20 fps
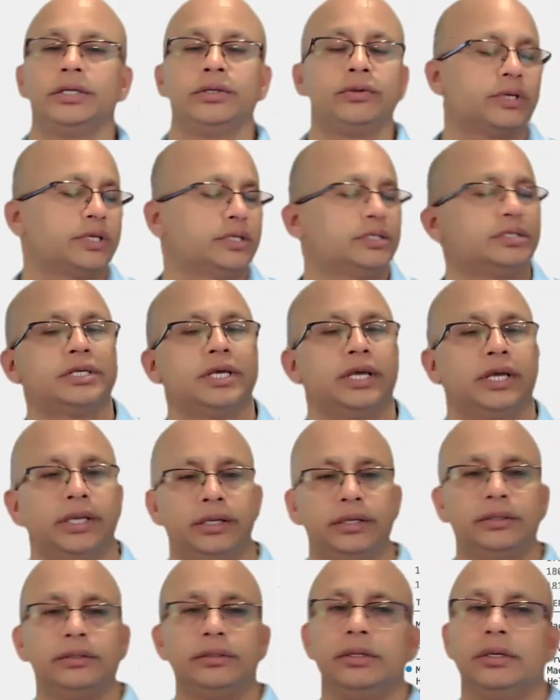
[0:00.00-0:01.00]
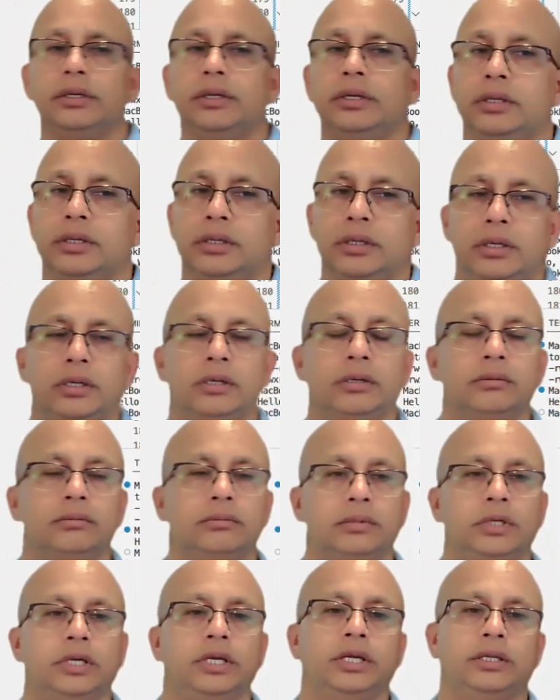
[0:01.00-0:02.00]
you can say,
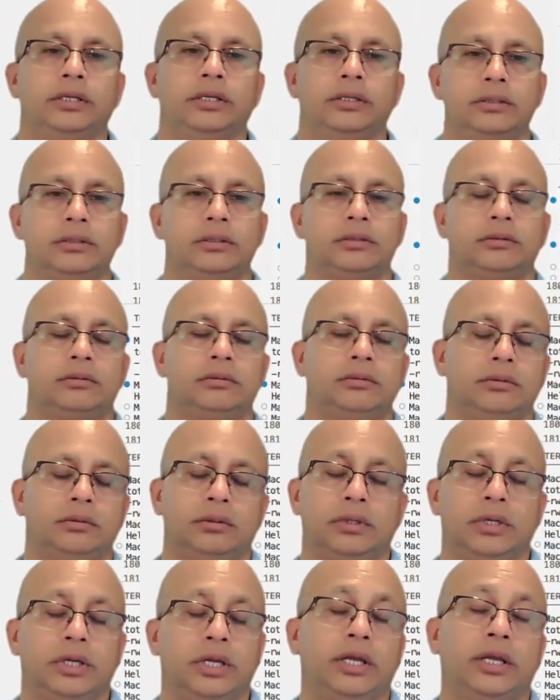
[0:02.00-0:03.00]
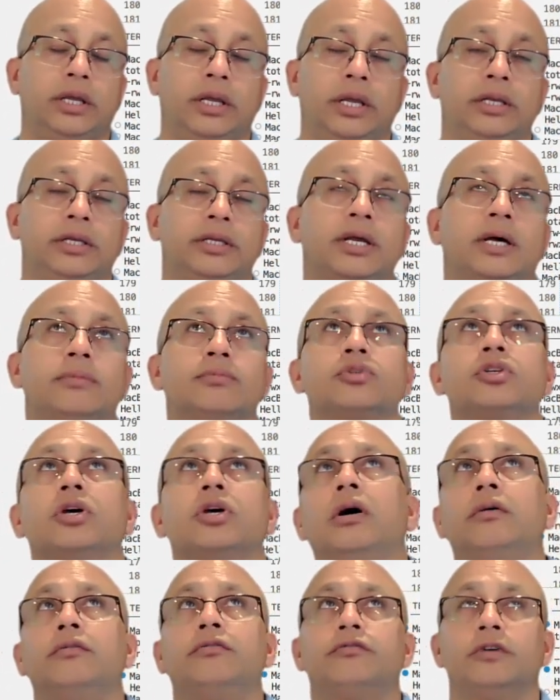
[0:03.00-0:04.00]
in terms
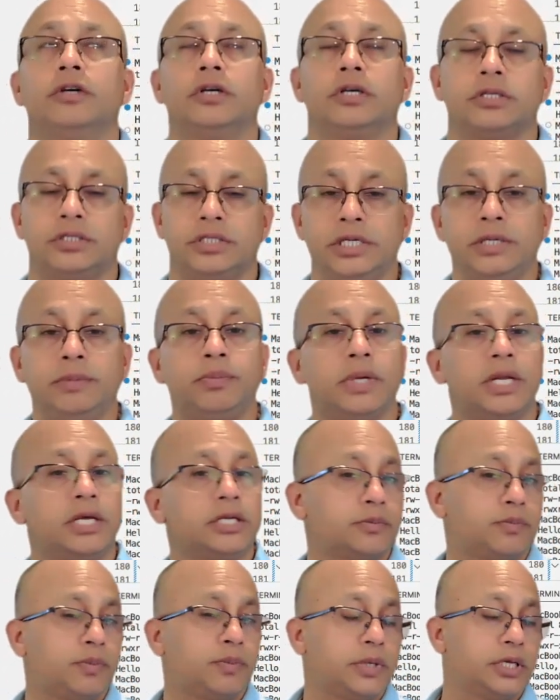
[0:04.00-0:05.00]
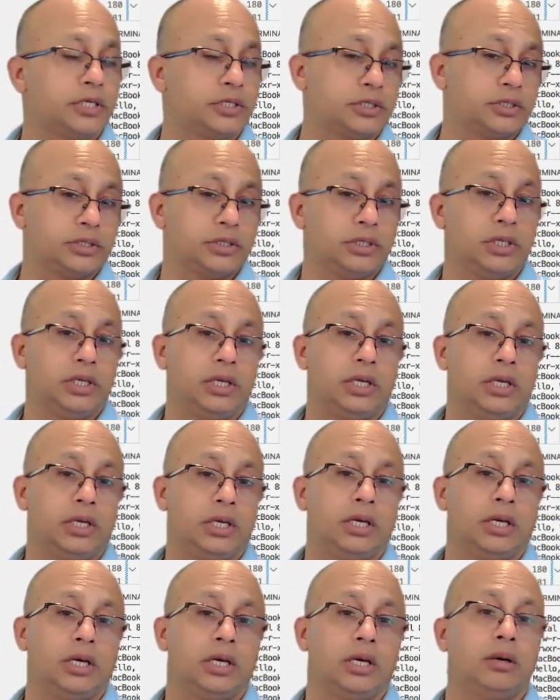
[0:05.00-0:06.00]
of C++.
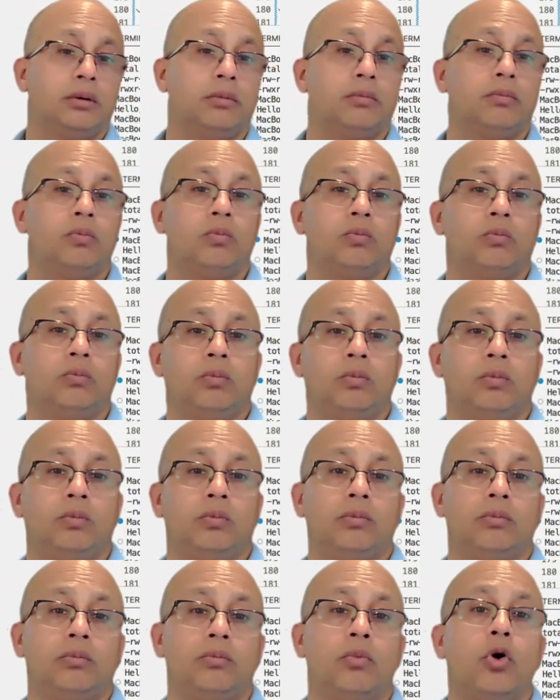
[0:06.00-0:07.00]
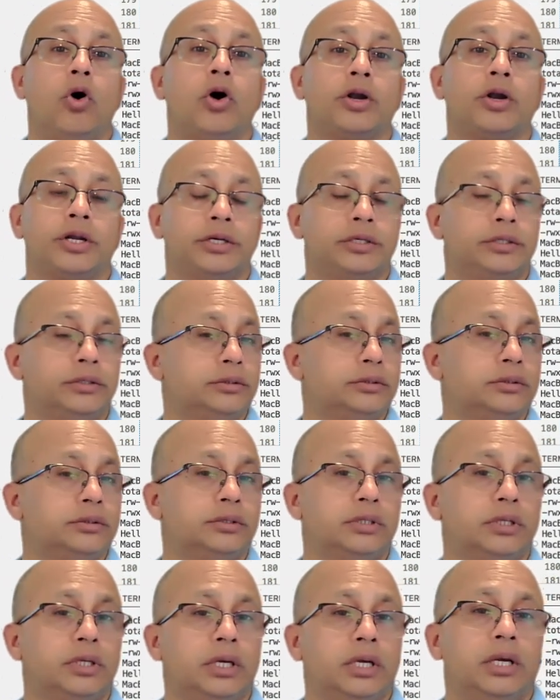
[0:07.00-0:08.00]
Uh,
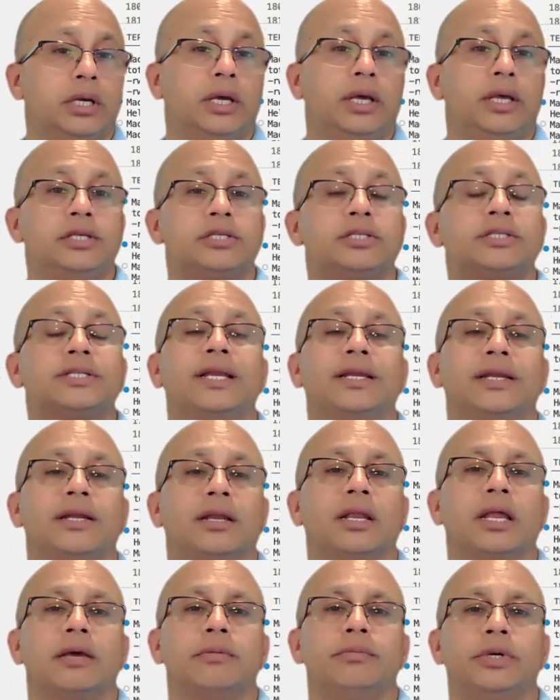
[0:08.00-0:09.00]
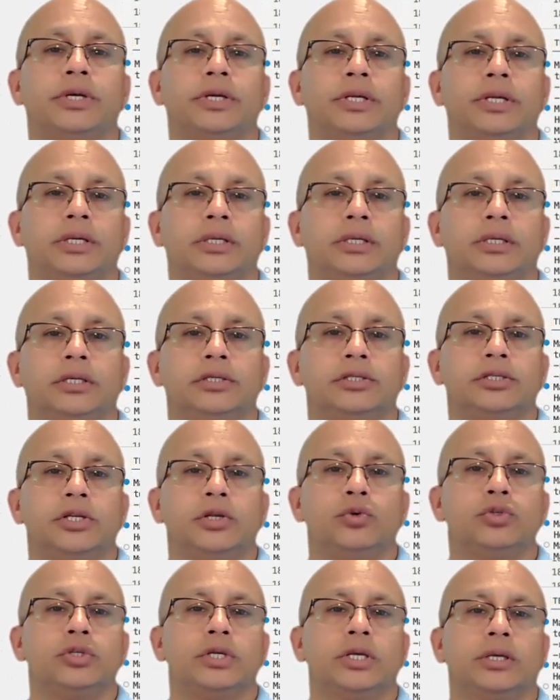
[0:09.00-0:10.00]
Modern standard library is
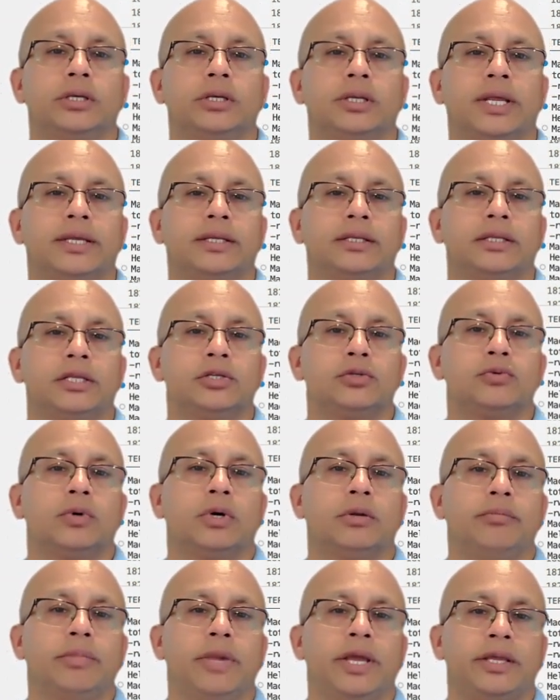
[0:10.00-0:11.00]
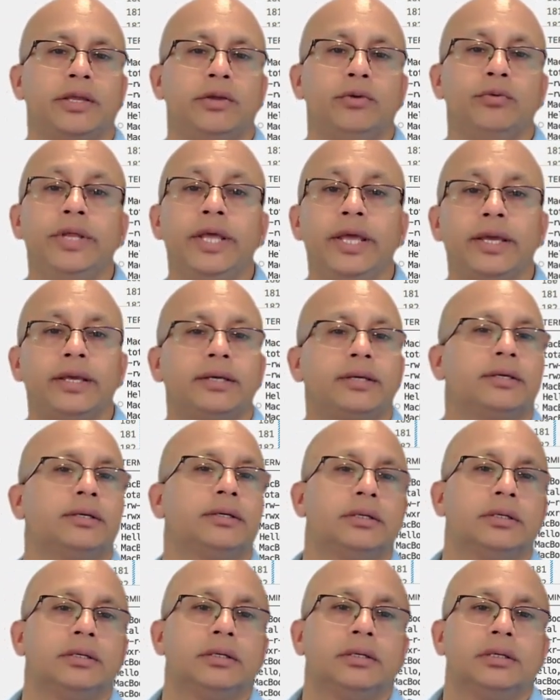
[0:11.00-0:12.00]
using like this one, make unique
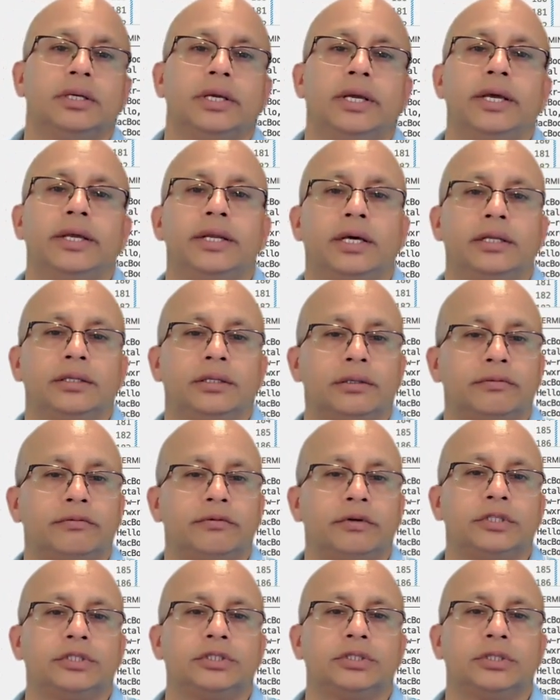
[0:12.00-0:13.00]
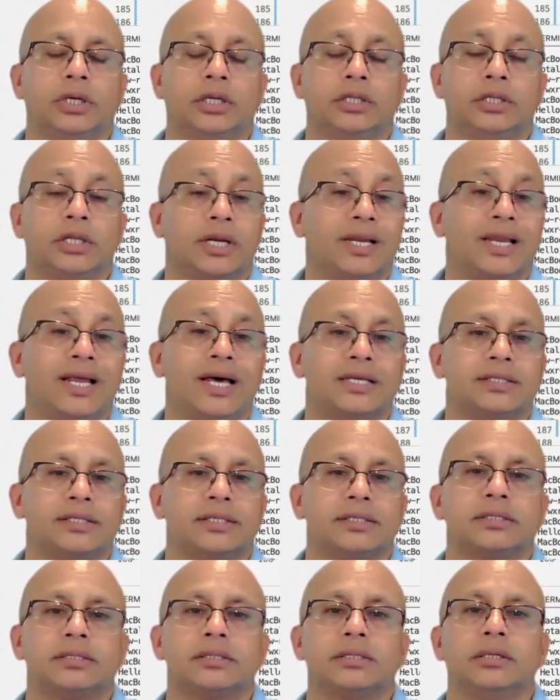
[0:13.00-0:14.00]
and other
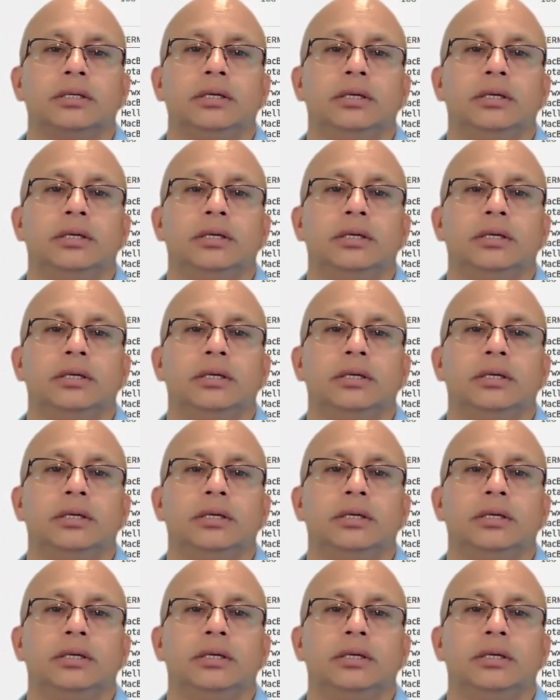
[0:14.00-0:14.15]
classes.